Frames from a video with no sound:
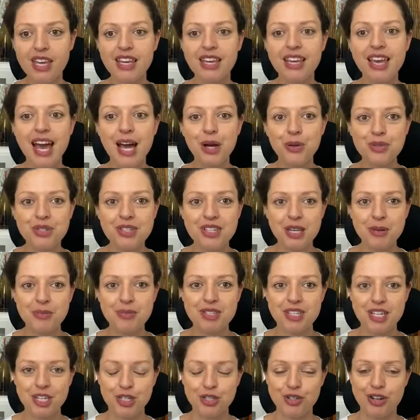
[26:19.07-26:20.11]
Calcium
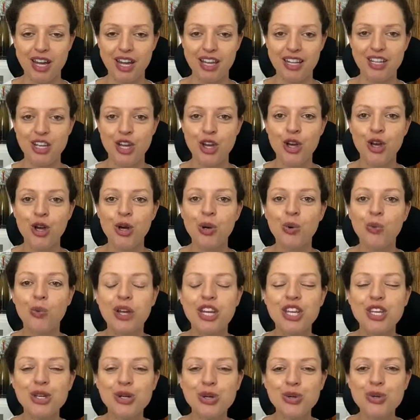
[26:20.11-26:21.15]
citrate.
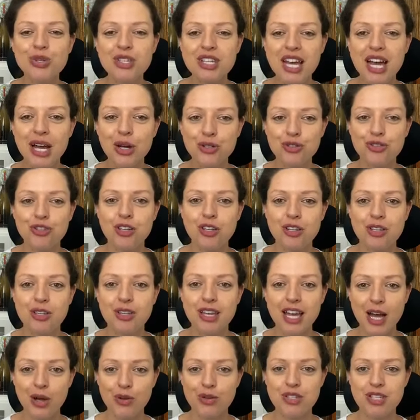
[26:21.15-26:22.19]
We use
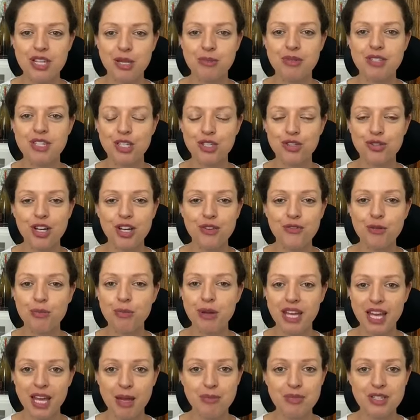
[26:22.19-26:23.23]
calcium citrate for
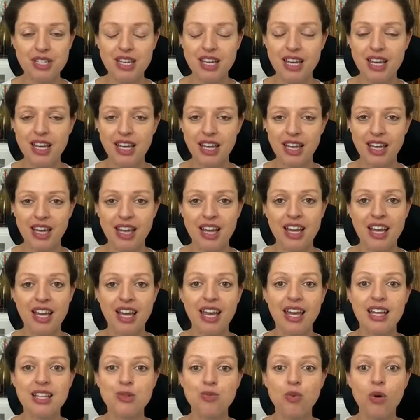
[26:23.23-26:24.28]
PMT.
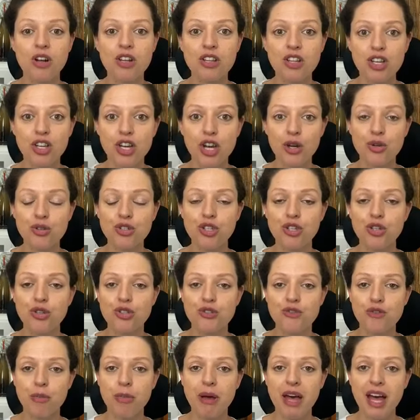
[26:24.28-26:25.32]
It's one of the
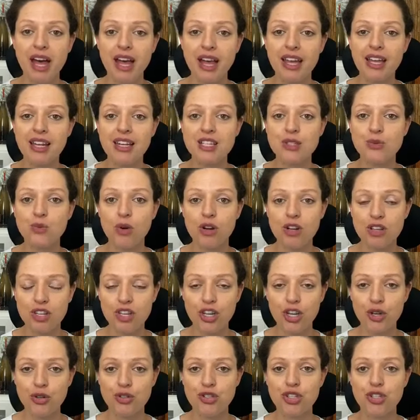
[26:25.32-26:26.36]
go-tos for pain. It's one of the
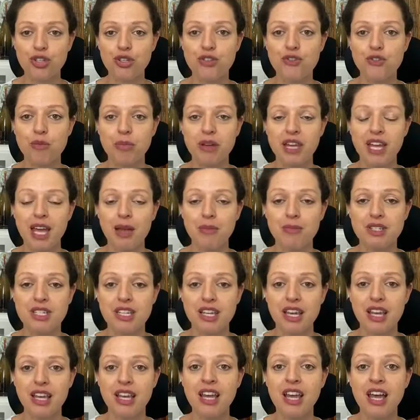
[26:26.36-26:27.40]
go-tos for
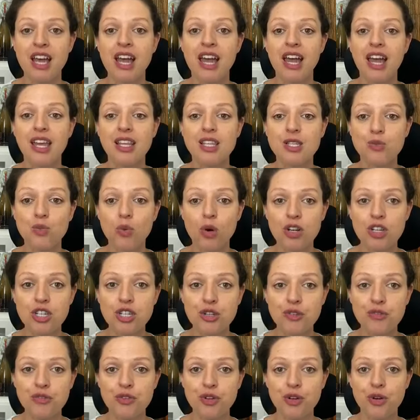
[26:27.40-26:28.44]
PMT. It's
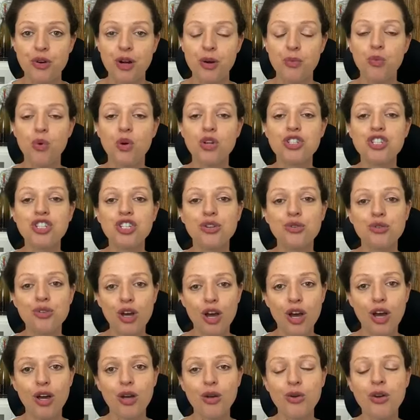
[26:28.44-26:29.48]
wonderful. And what do you
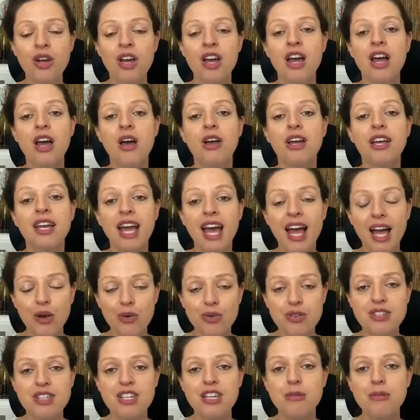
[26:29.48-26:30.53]
know?
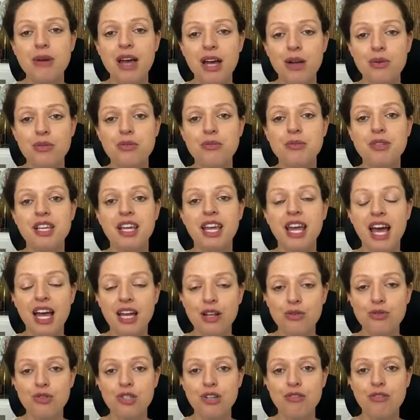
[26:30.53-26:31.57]
Calcium helps to
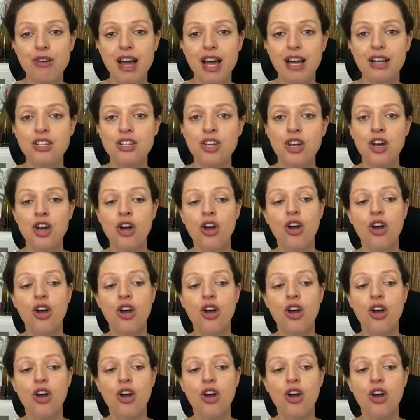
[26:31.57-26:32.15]
counteract